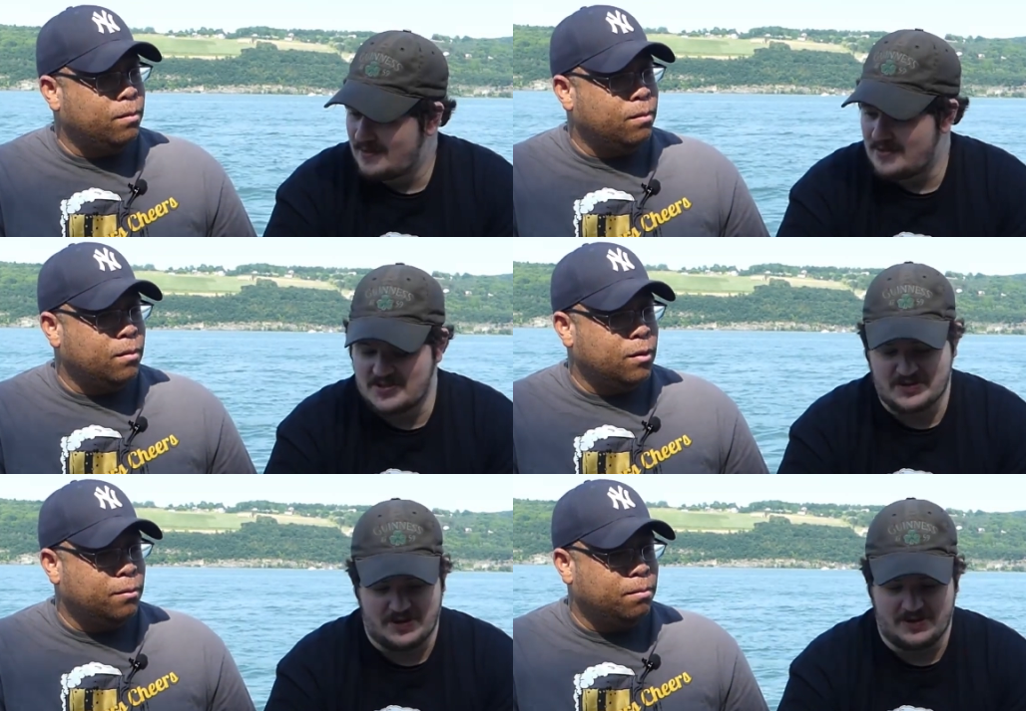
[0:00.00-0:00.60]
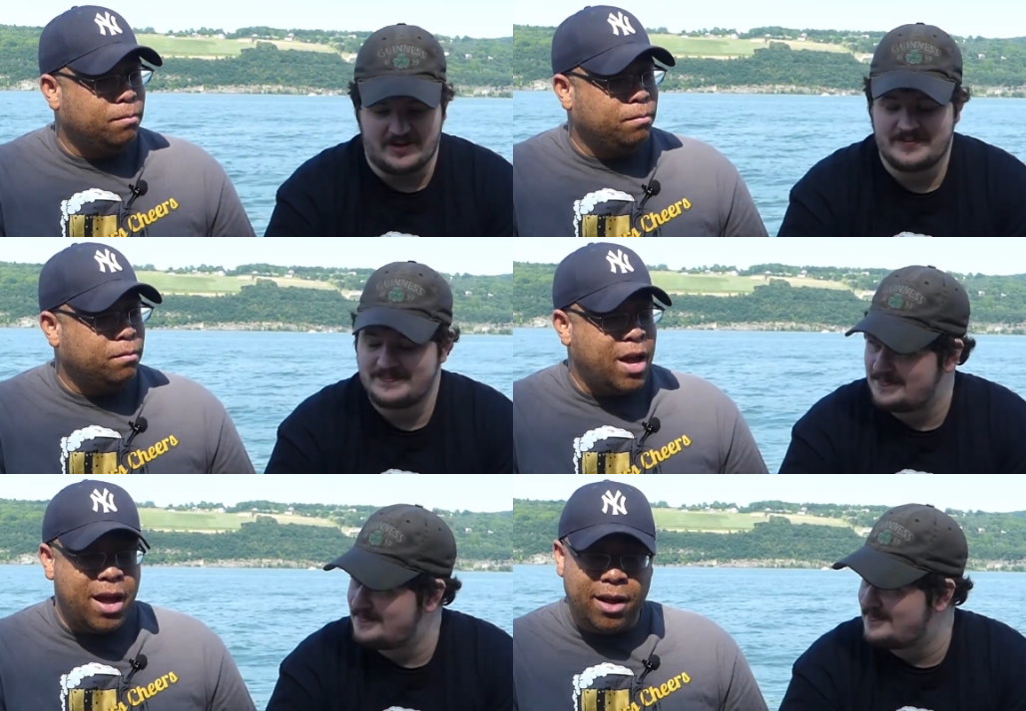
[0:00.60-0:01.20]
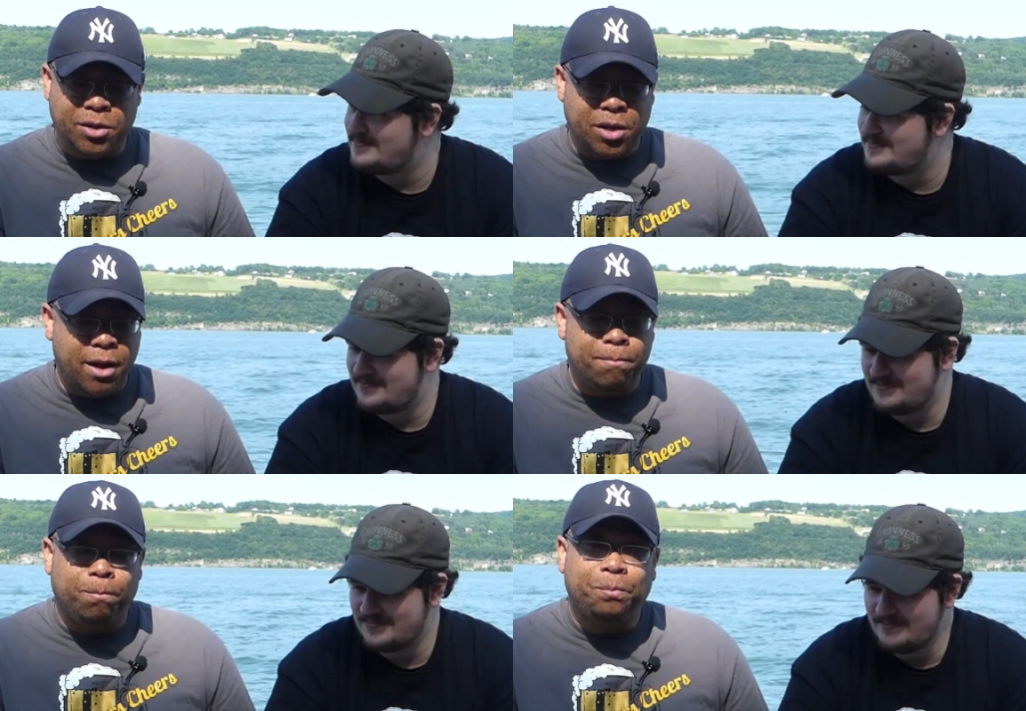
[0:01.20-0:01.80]
Speaker 1: This is good. Yeah, that's
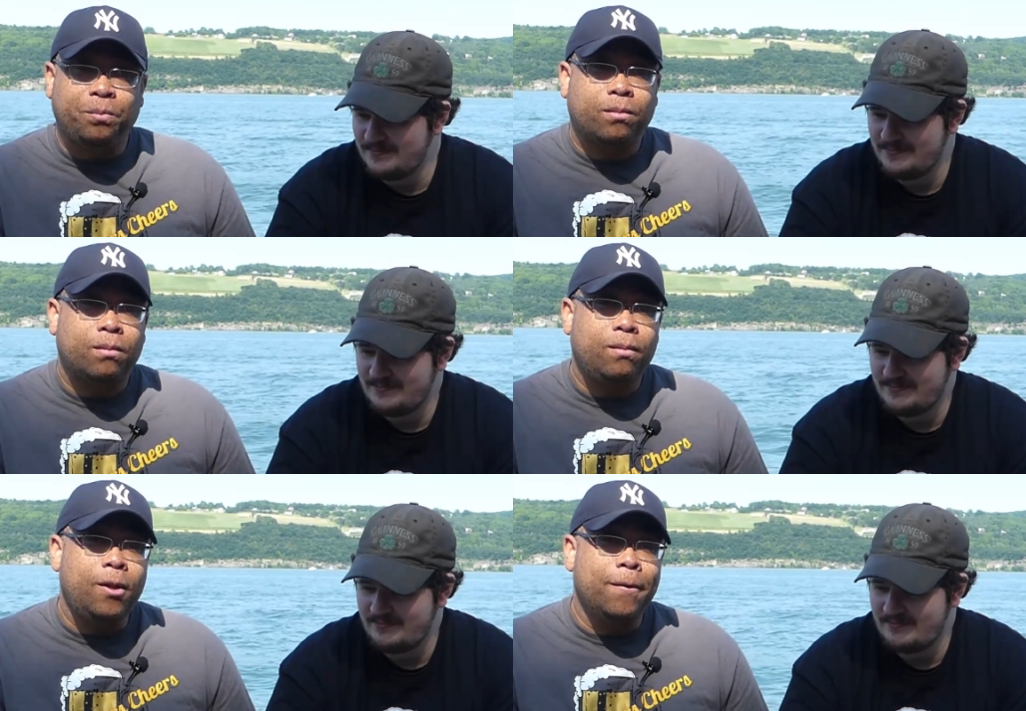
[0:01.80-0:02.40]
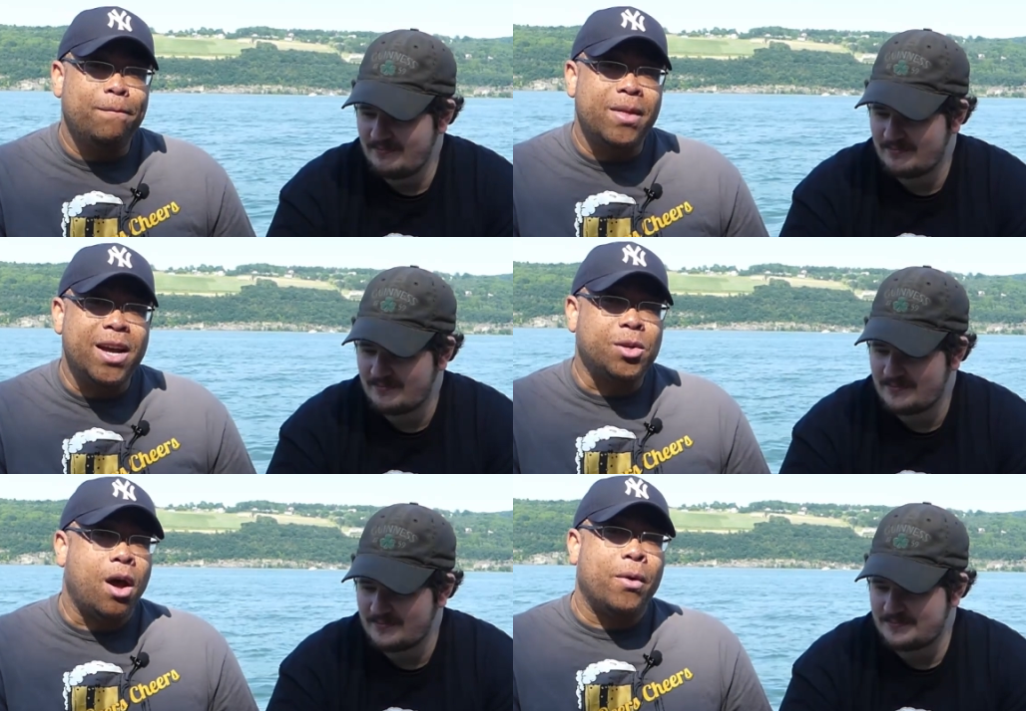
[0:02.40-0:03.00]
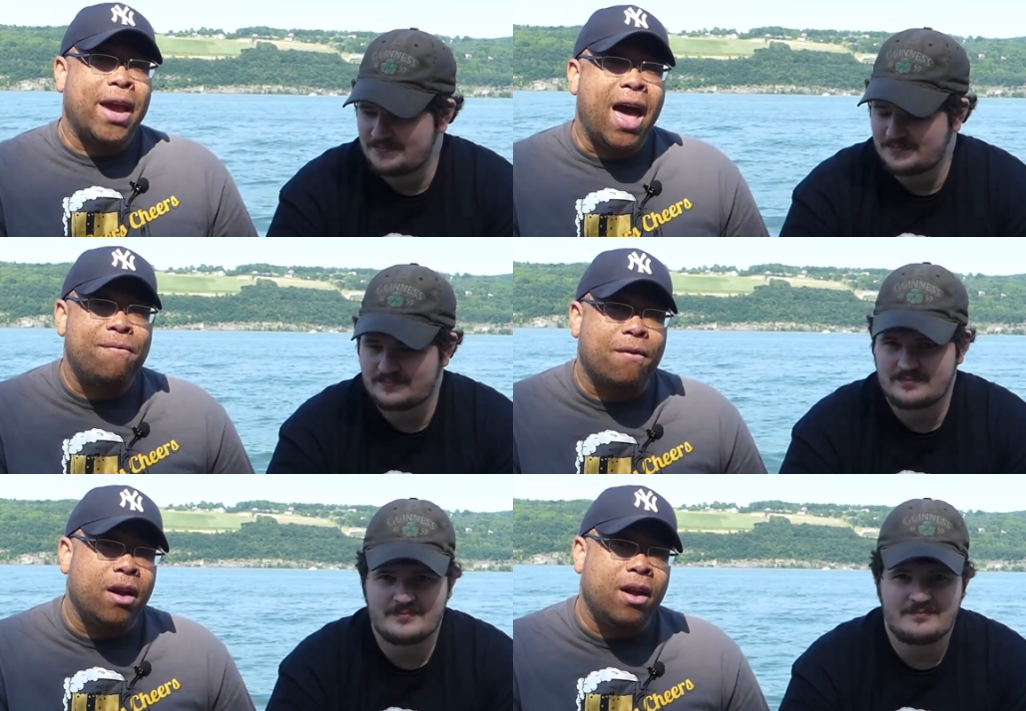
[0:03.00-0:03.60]
good. That's all we got
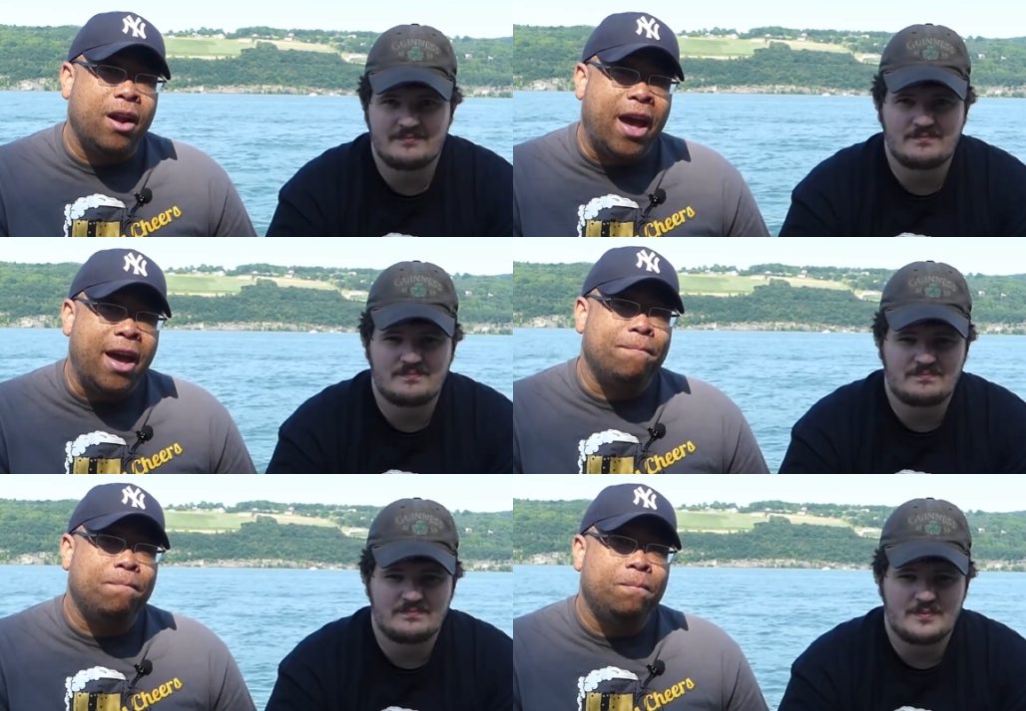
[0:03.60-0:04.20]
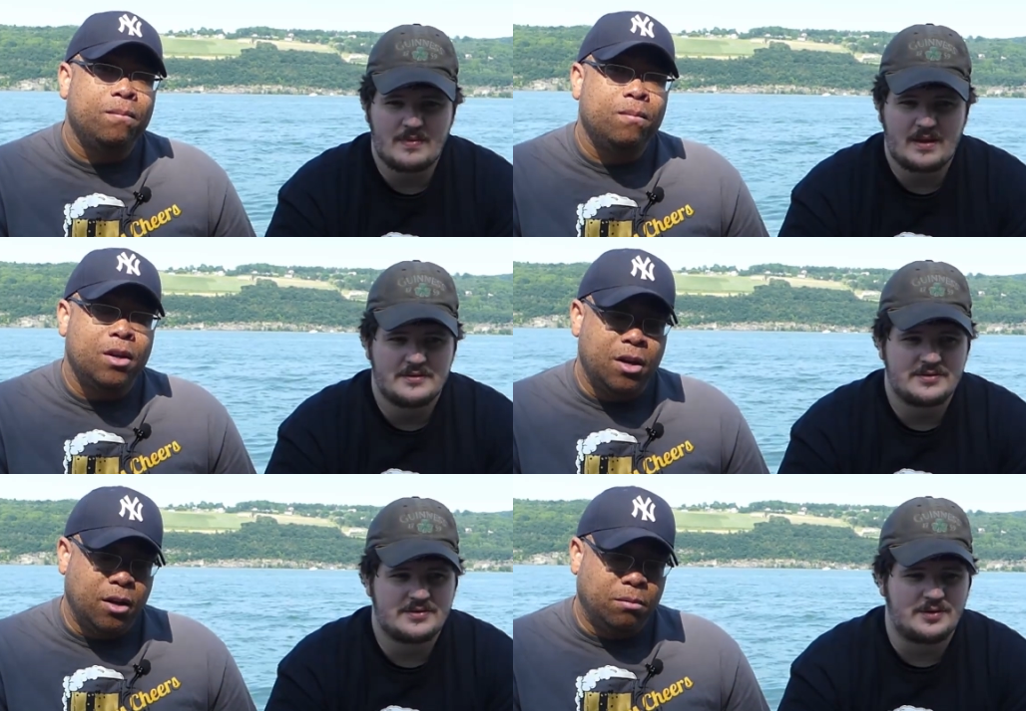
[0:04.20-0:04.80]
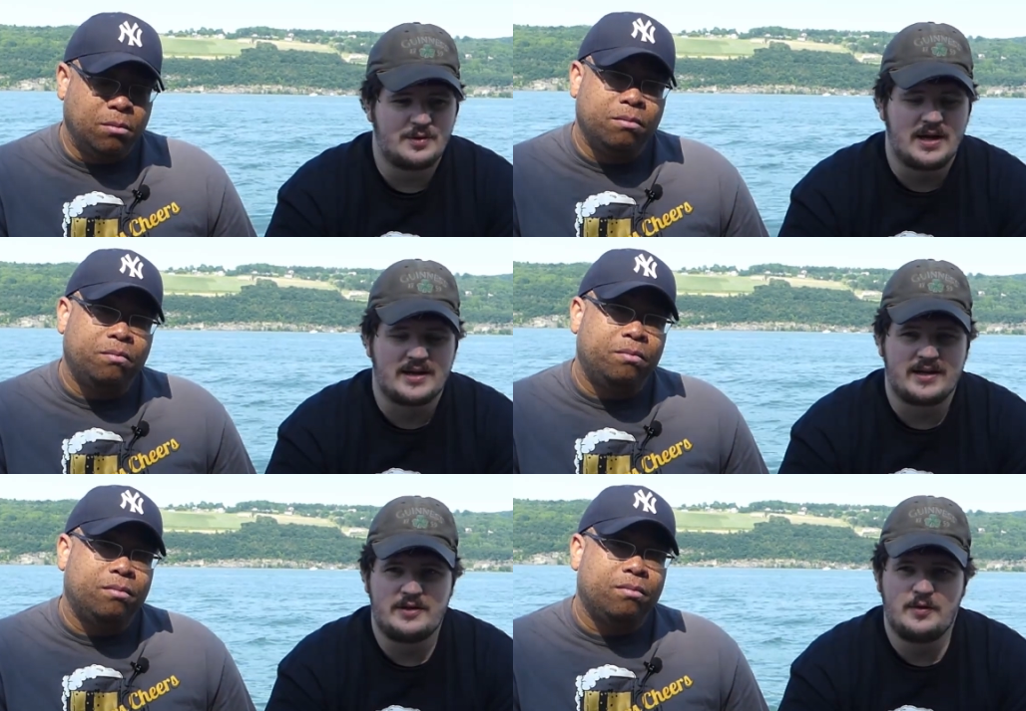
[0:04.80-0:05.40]
for you today.
Speaker 2: So you
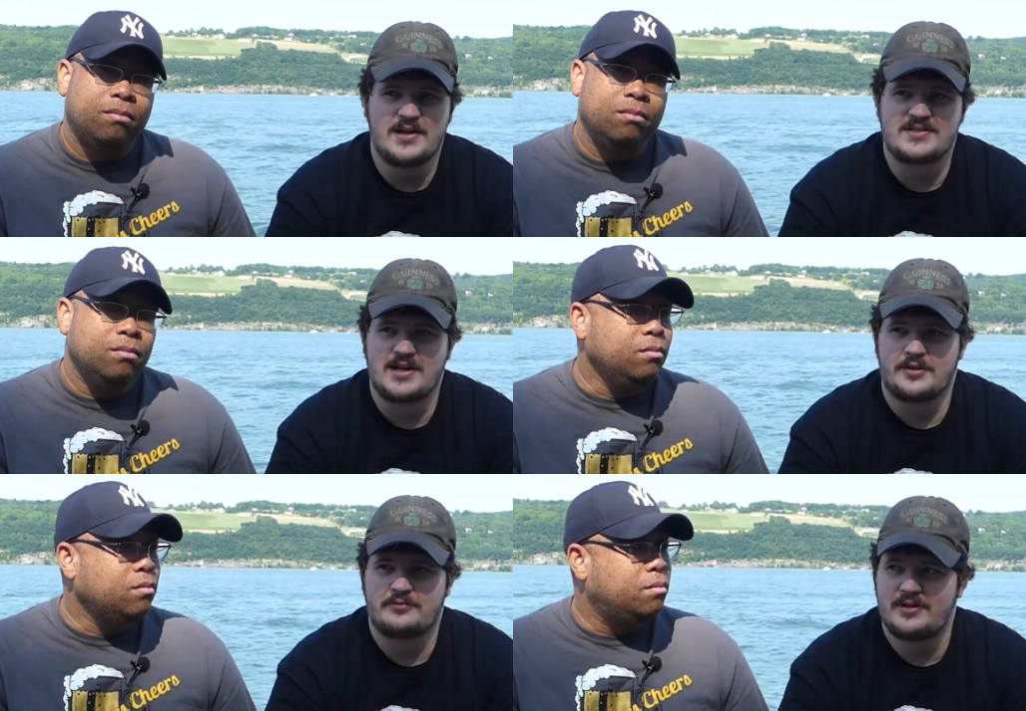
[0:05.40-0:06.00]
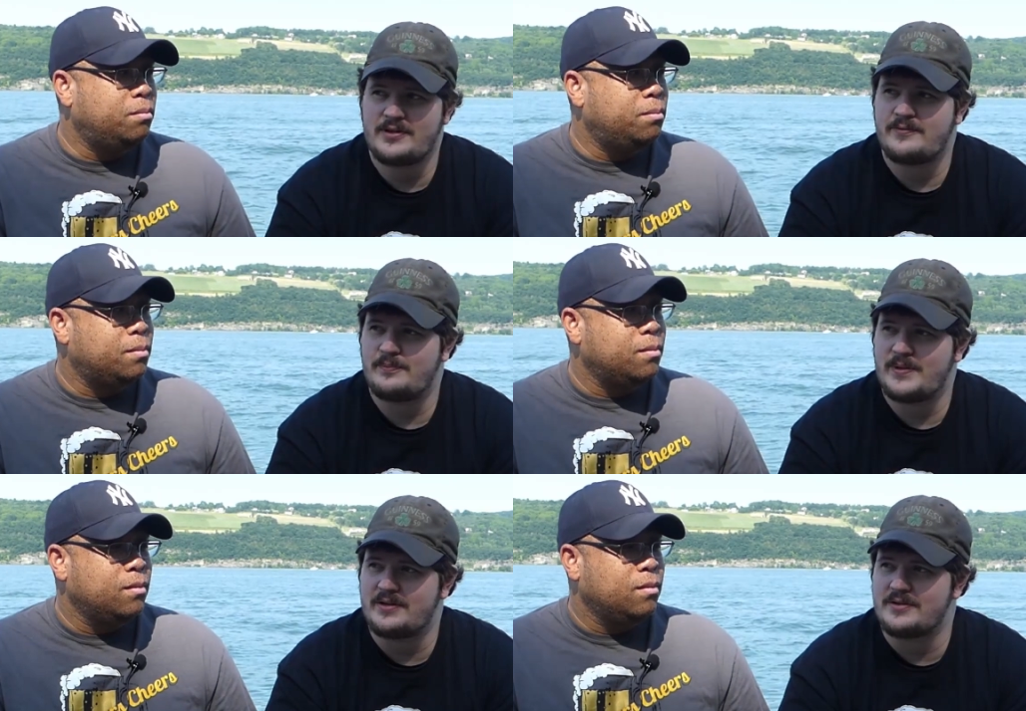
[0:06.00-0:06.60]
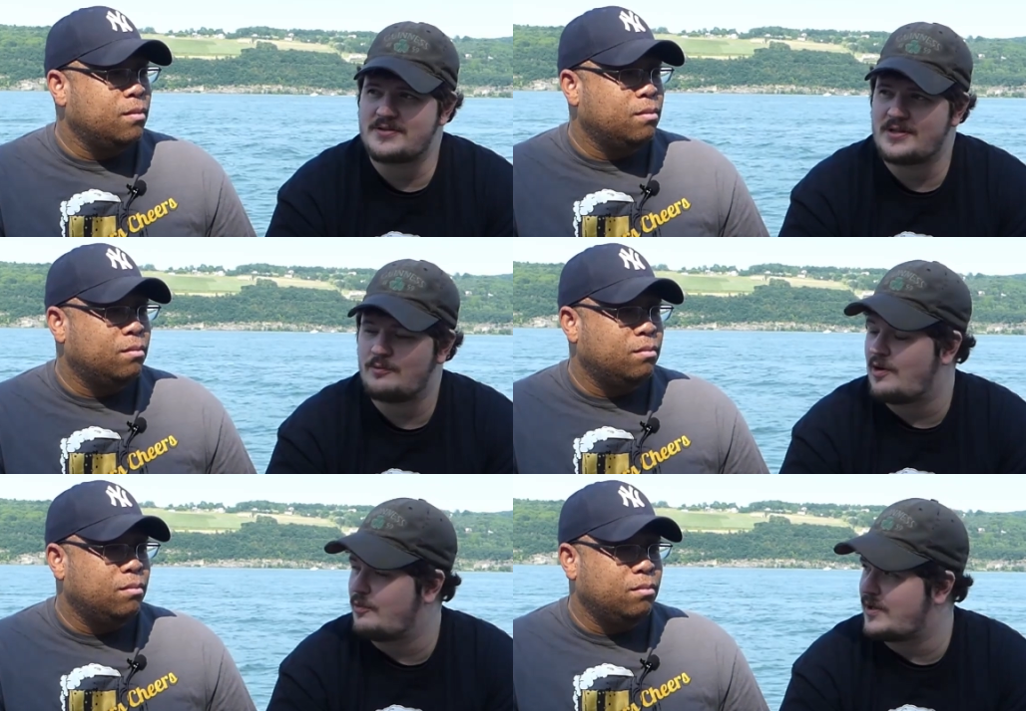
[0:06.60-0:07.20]
got, you guys got three different beers, and what